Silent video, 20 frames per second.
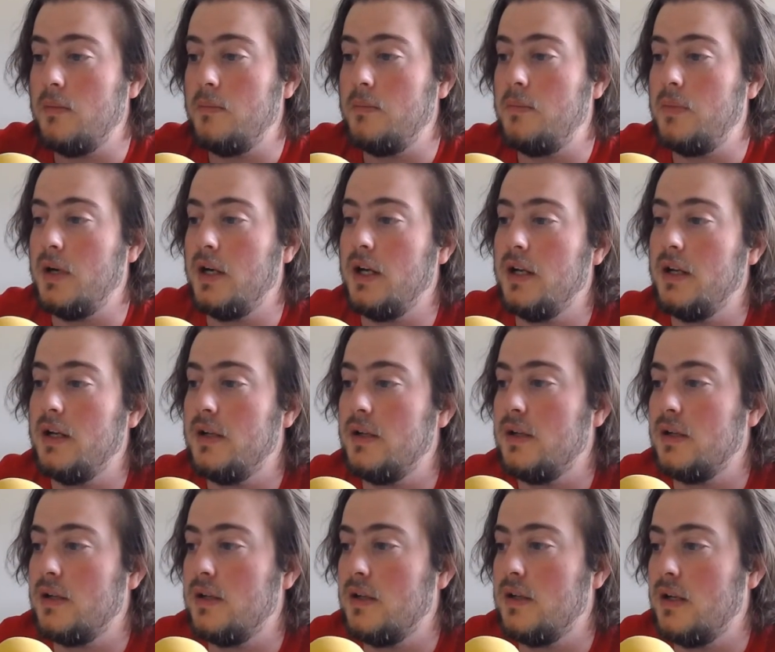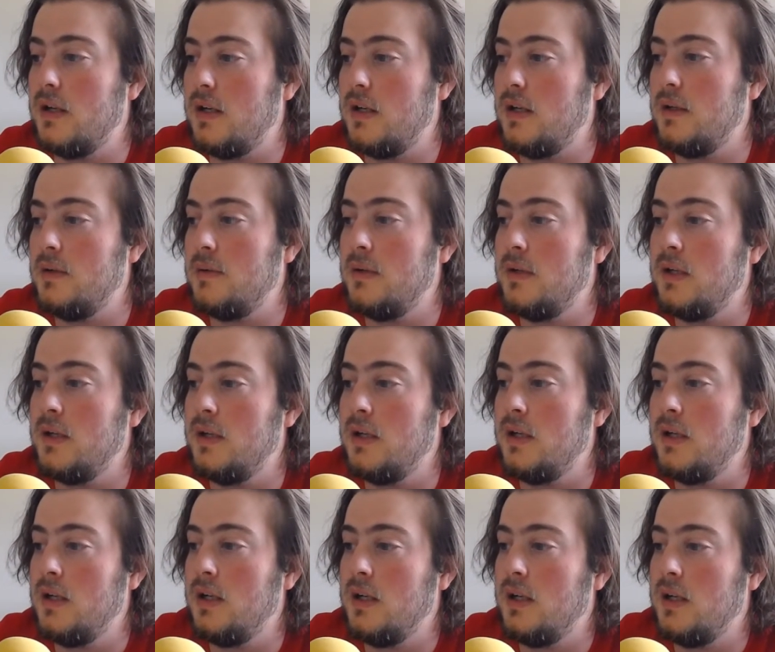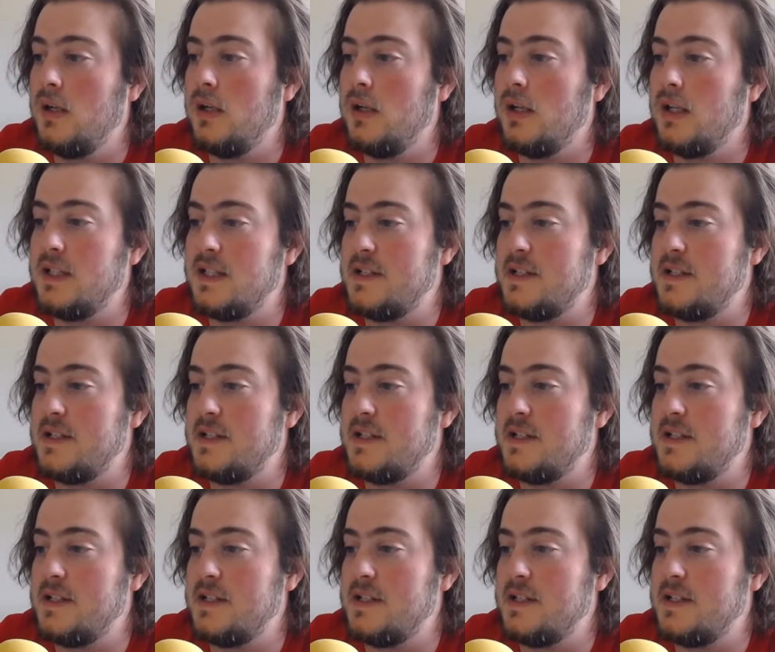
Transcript: But it's